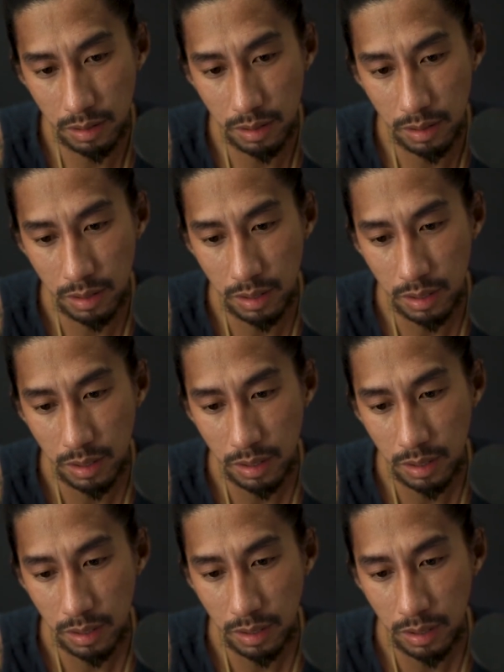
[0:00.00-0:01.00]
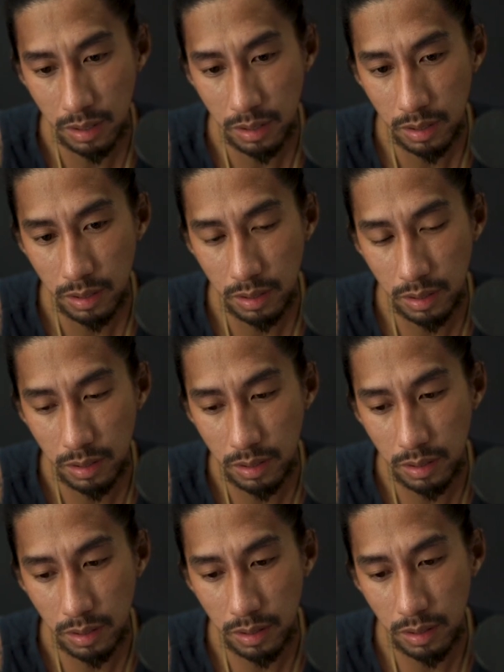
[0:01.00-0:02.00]

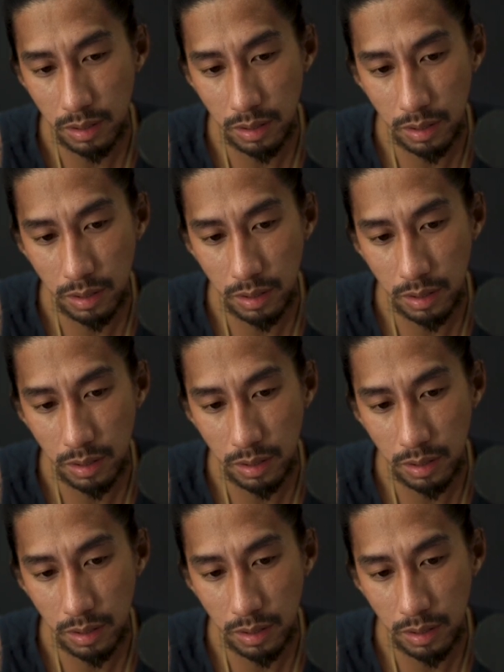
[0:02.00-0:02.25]
(silence)